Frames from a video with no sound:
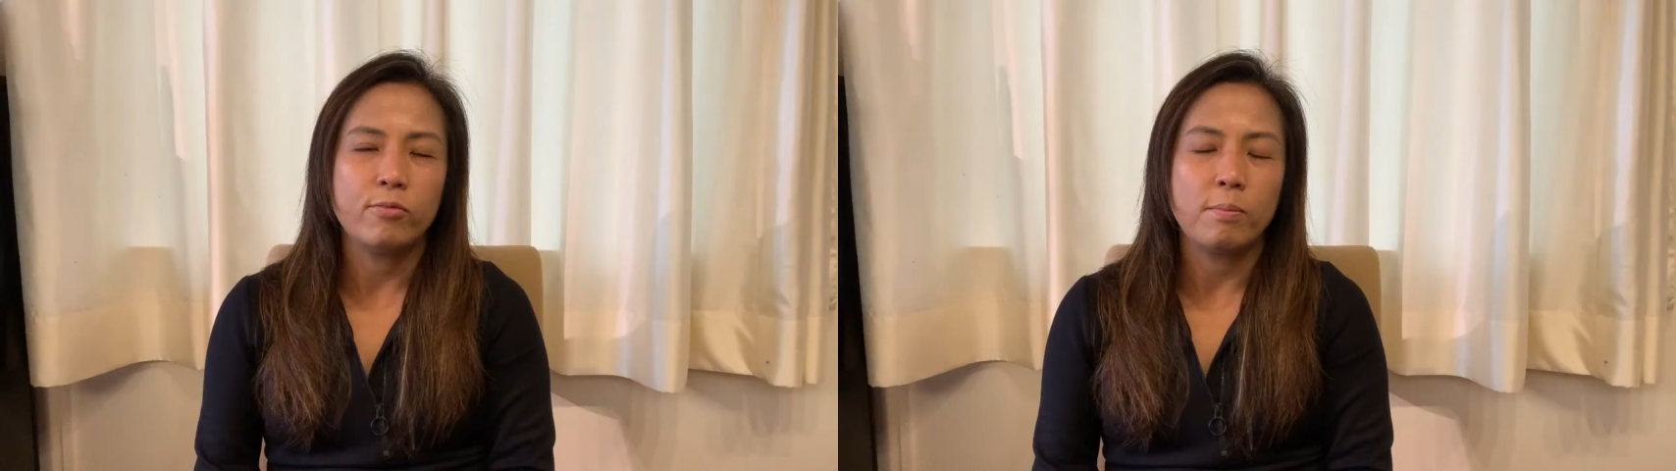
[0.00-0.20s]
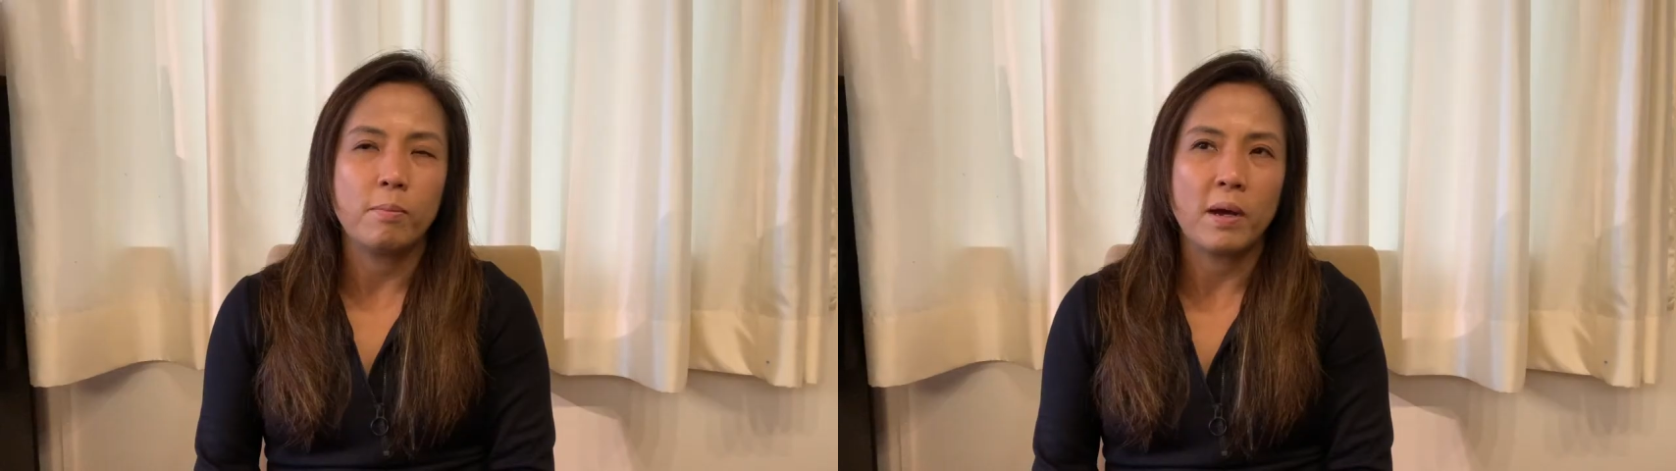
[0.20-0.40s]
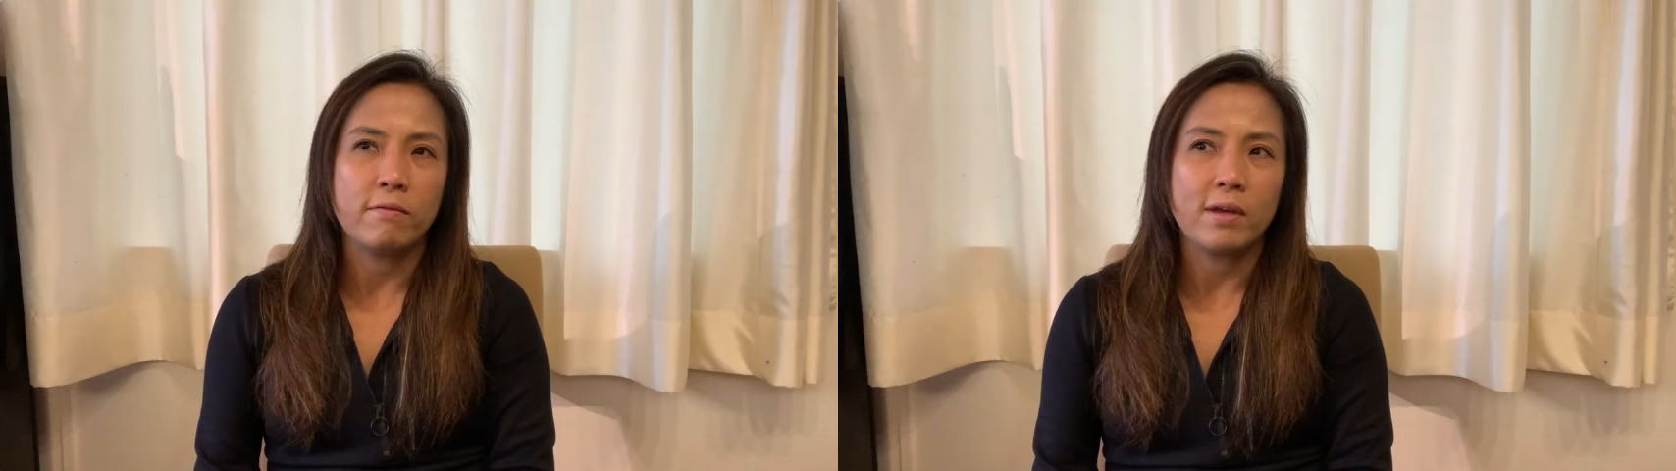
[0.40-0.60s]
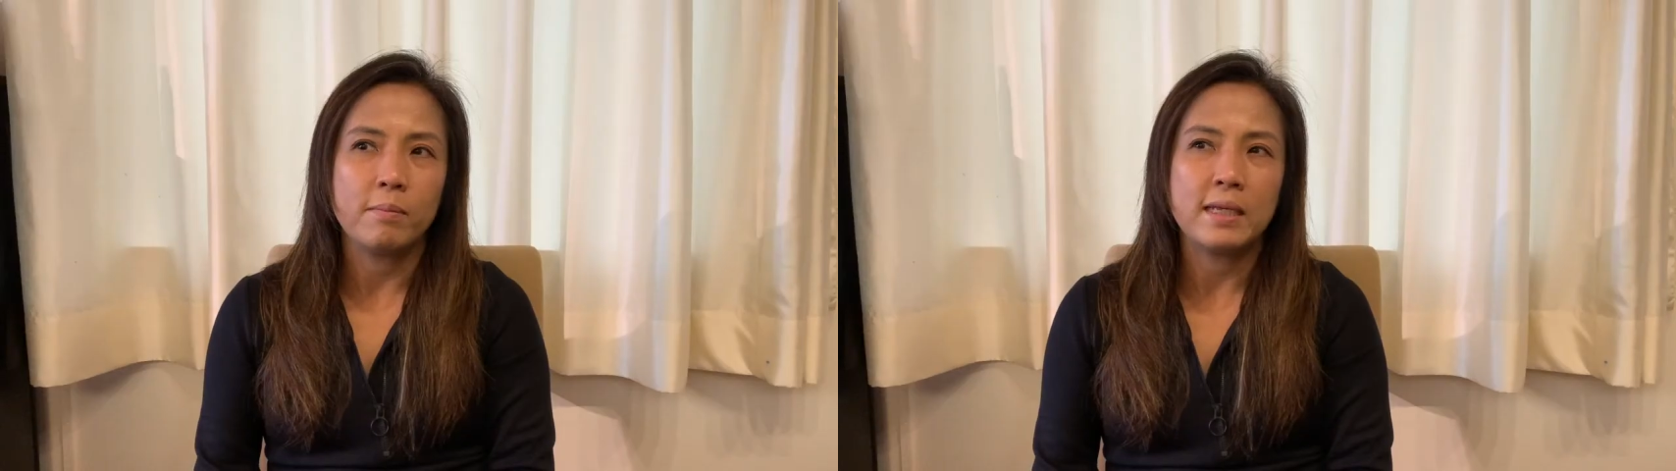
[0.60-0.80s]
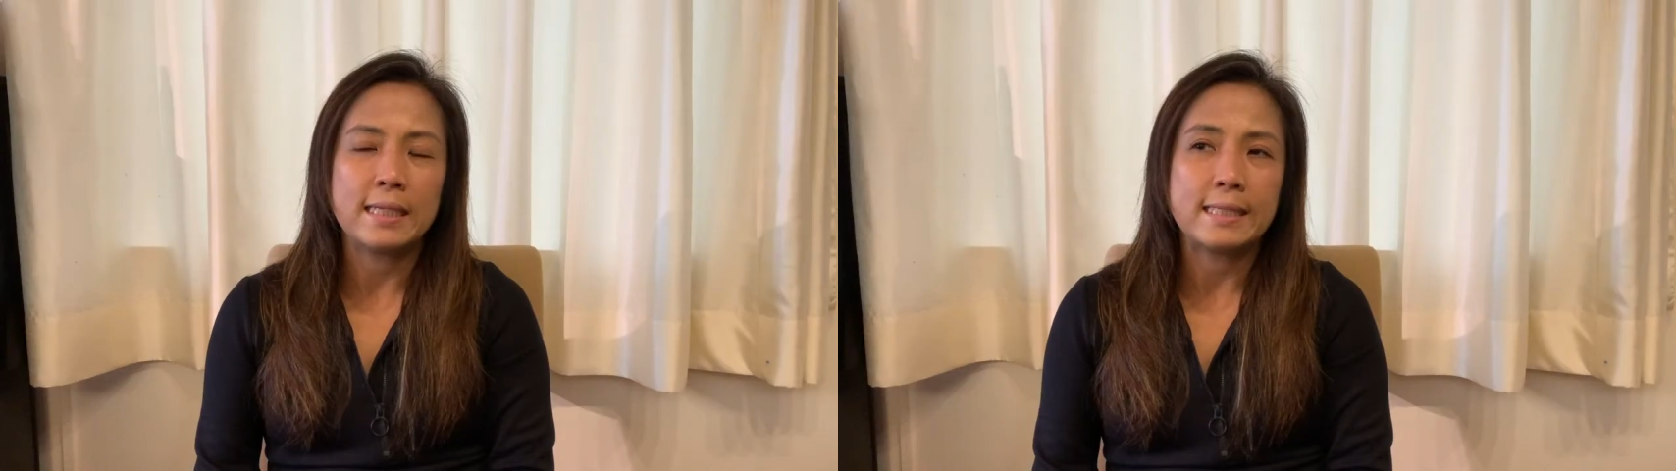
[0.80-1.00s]
my family
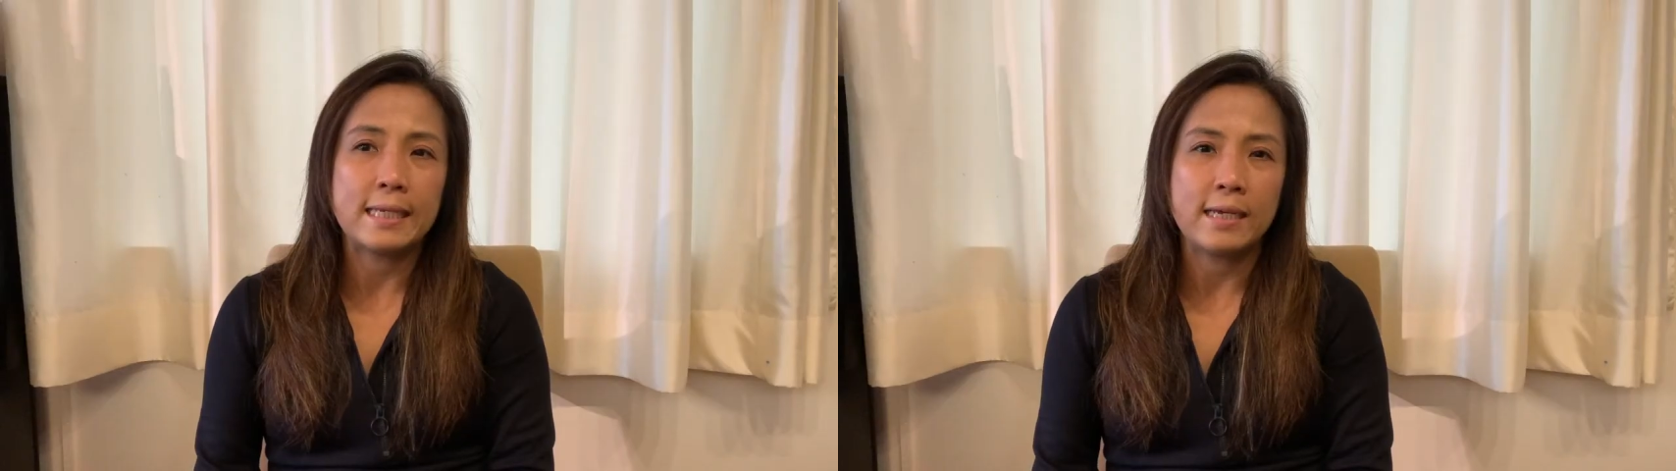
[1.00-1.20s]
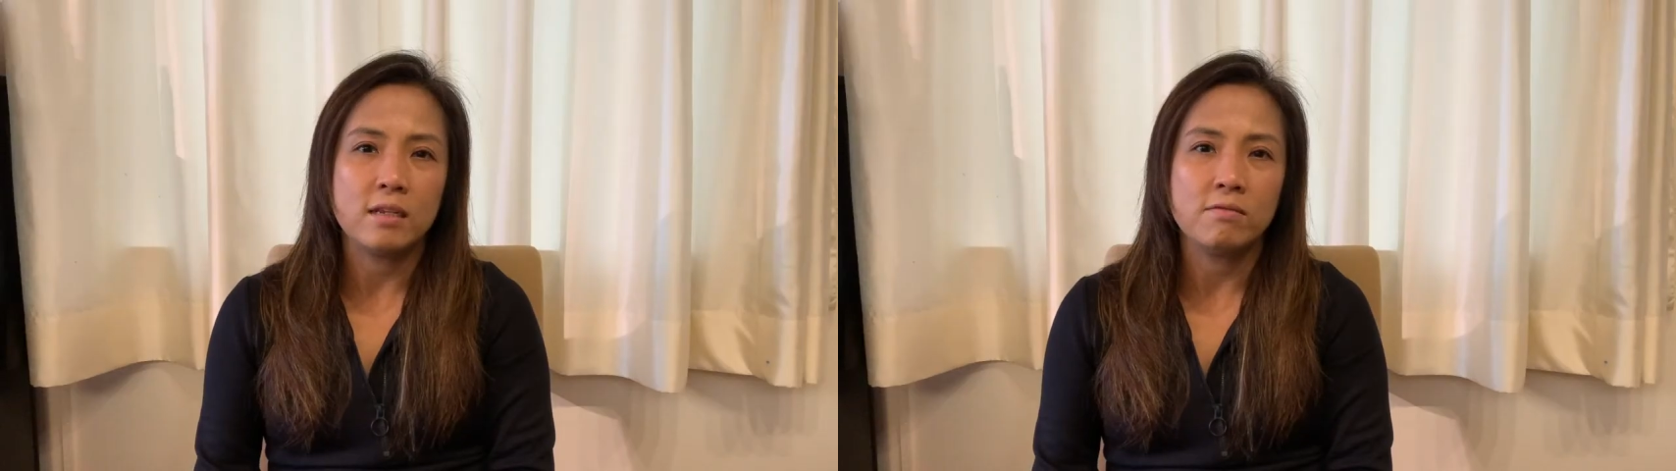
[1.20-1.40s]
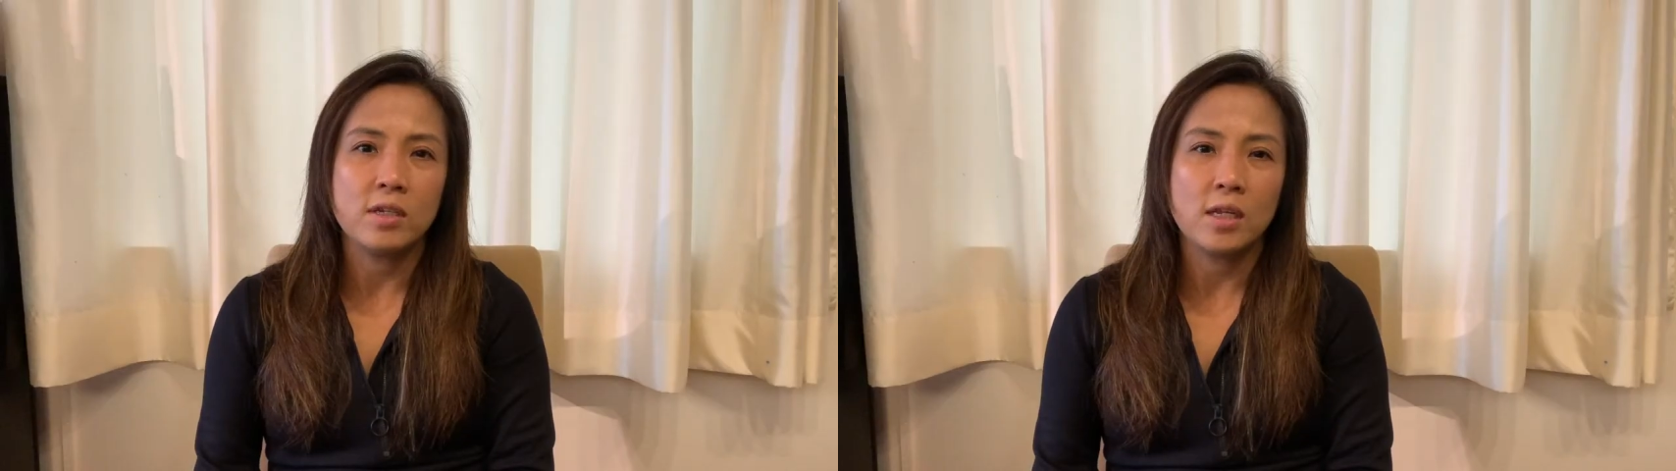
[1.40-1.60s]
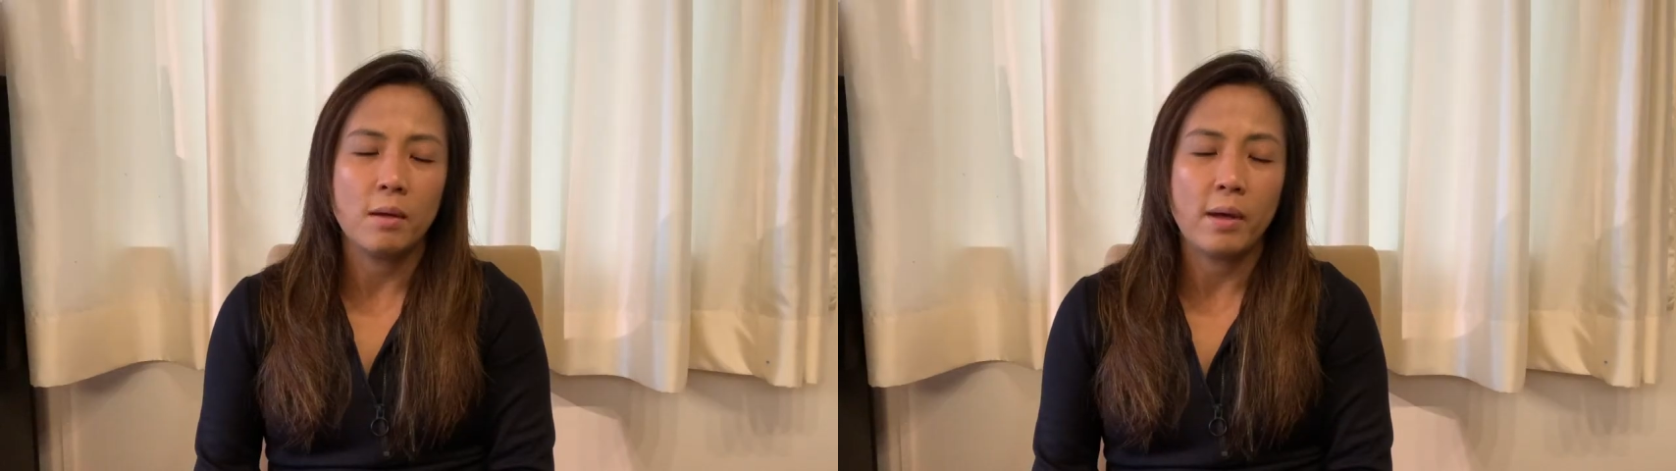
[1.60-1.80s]
had stayed in Vietnam,